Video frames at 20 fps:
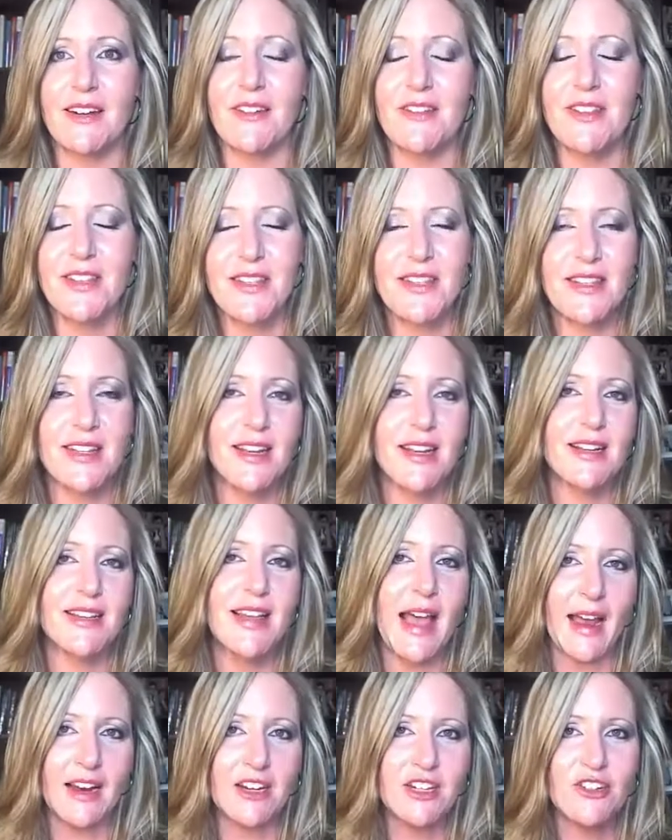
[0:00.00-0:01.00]
Now, this is the
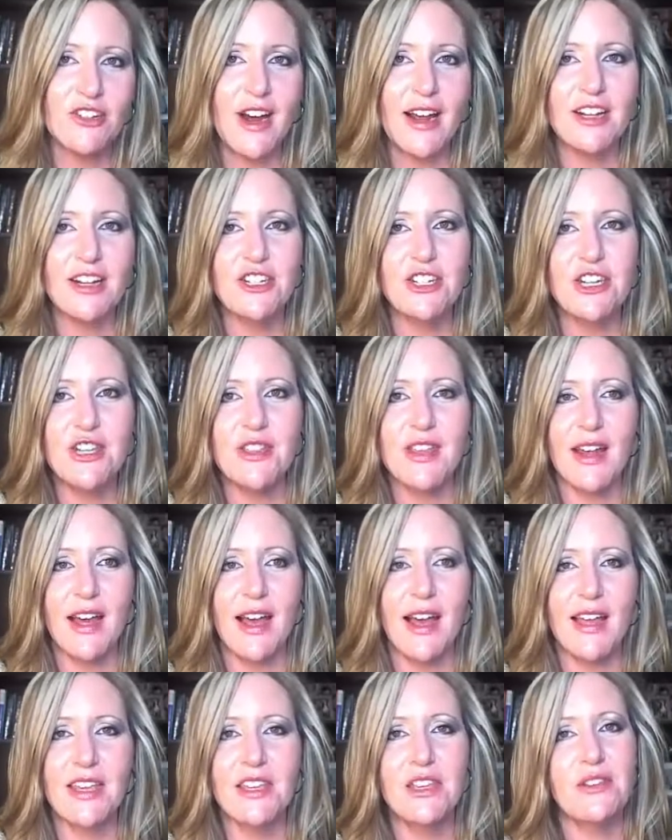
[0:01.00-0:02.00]
exact strategy that
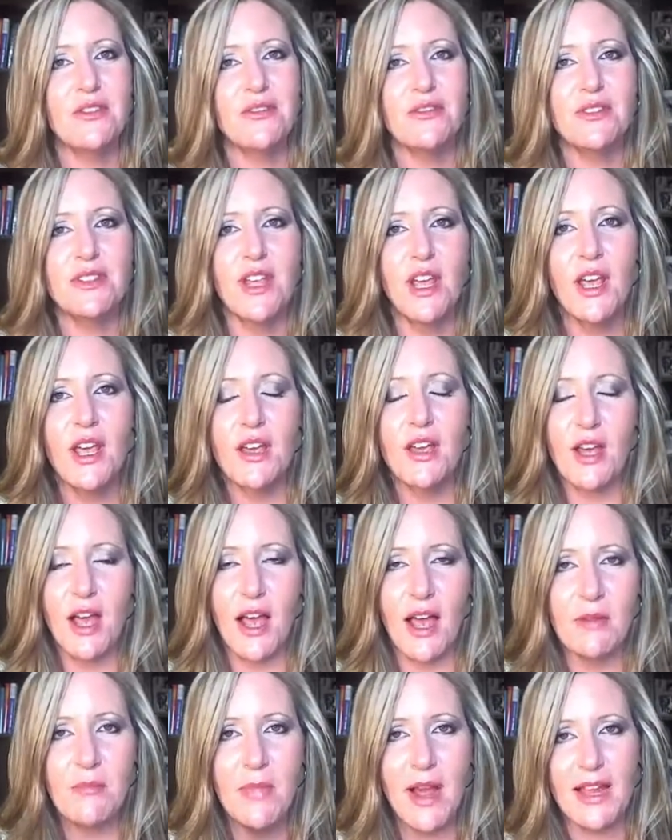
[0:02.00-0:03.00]
I use
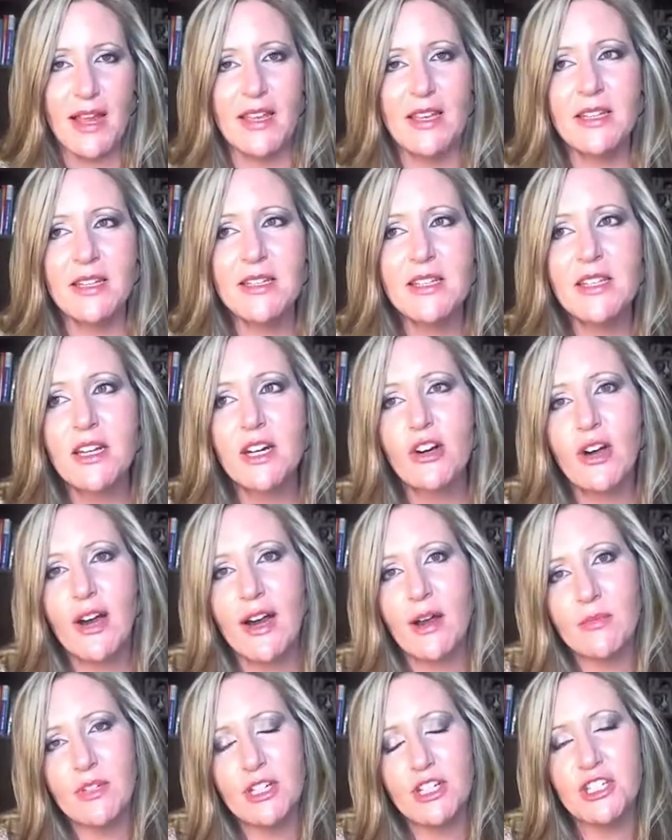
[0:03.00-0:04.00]
on my
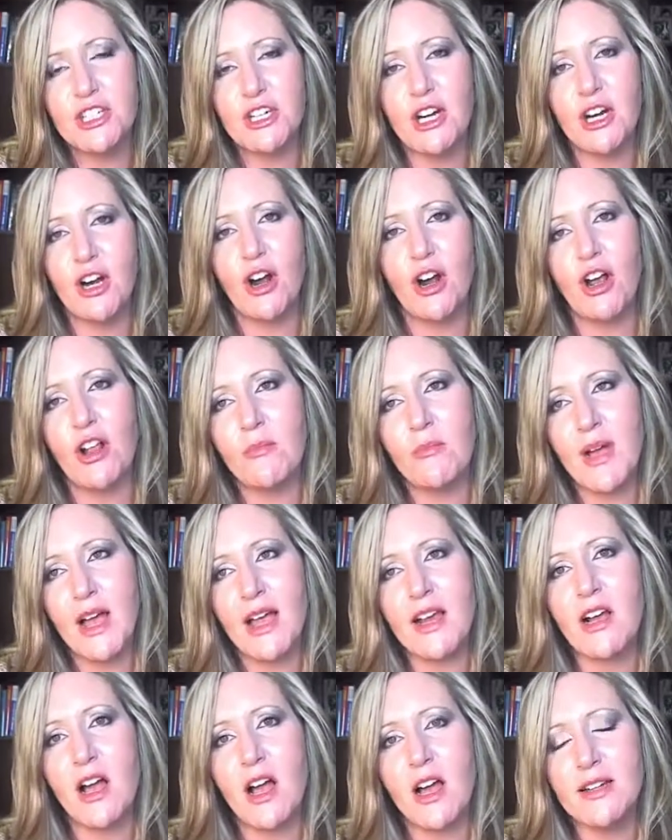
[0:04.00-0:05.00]
Instagram to share all
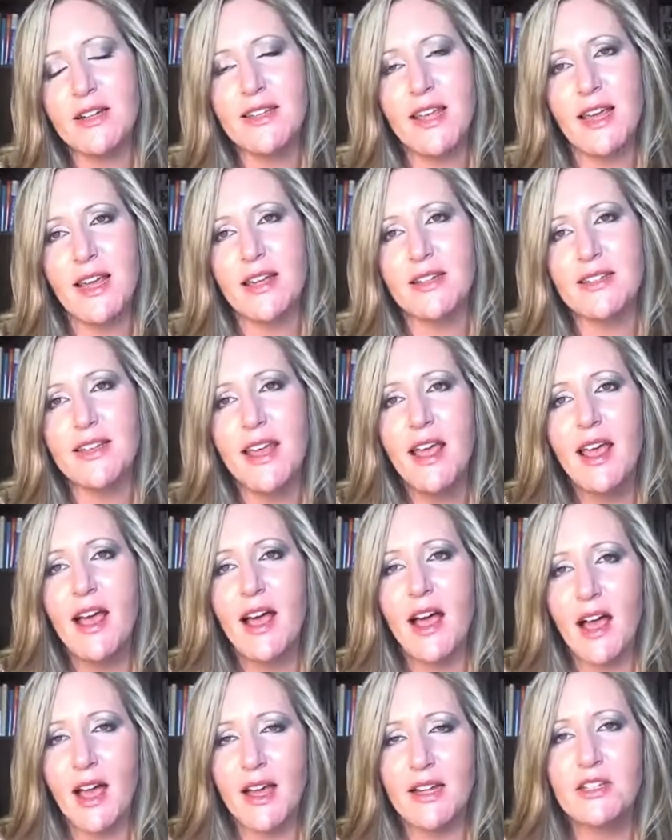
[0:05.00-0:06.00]
my content
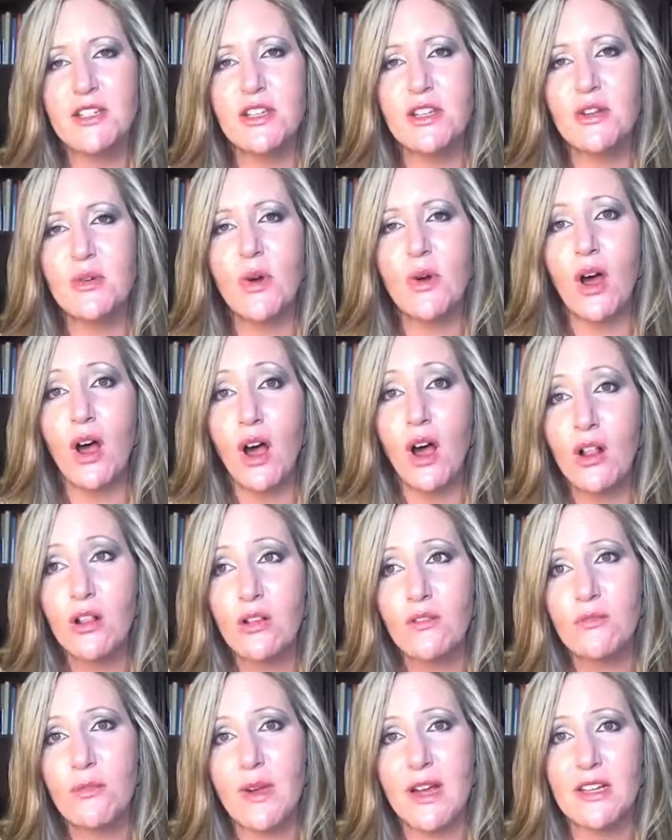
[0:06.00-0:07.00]
onto all
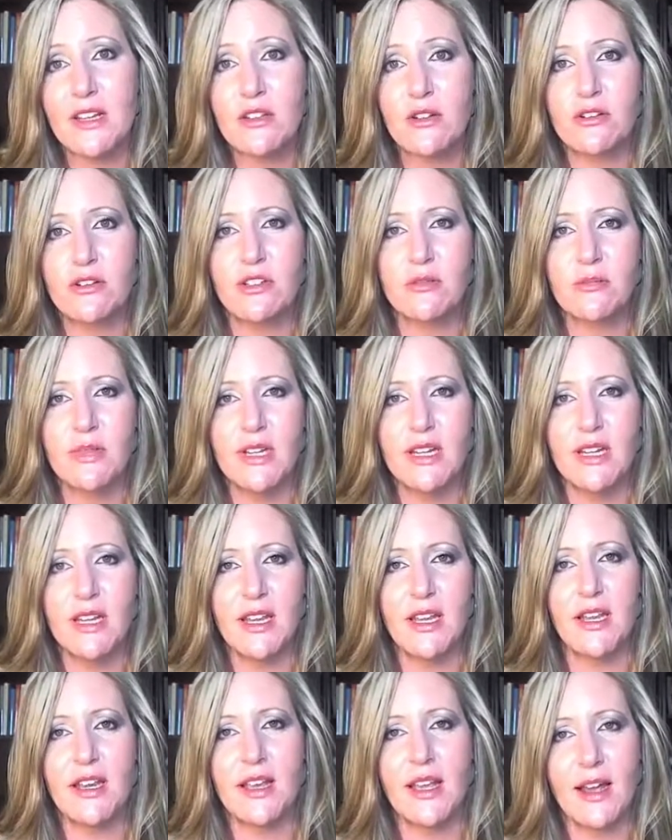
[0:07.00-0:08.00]
of my social
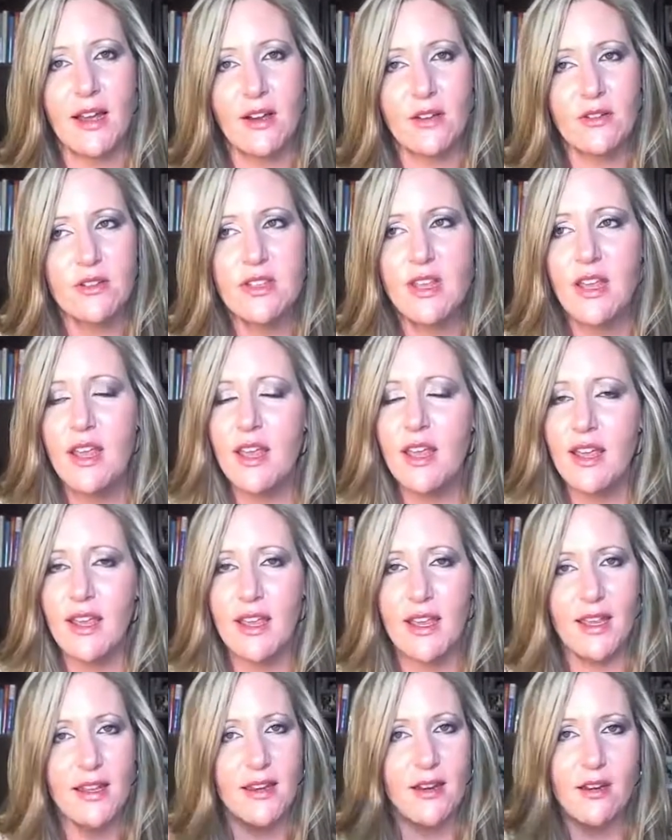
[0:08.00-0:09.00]
media accounts
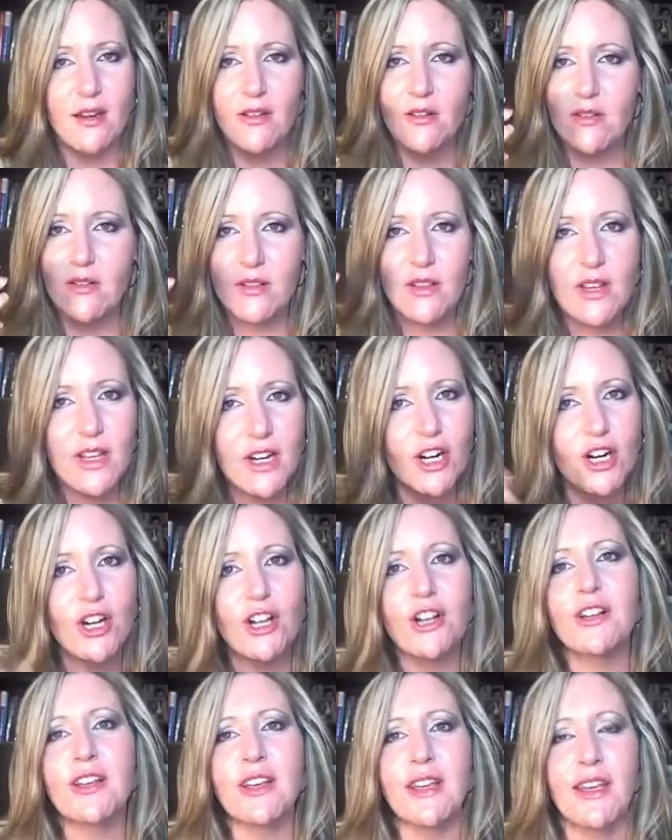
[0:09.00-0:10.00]
in
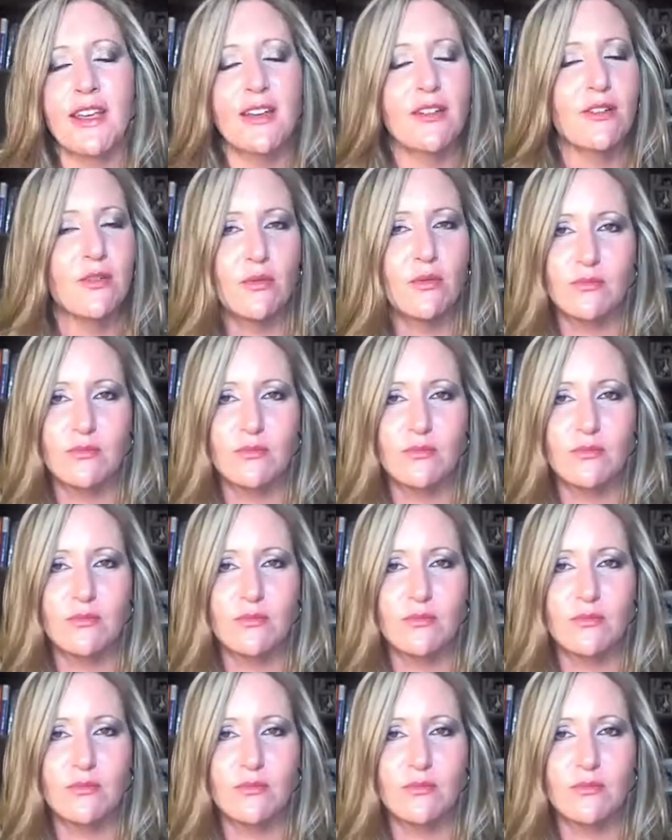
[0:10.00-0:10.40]
literally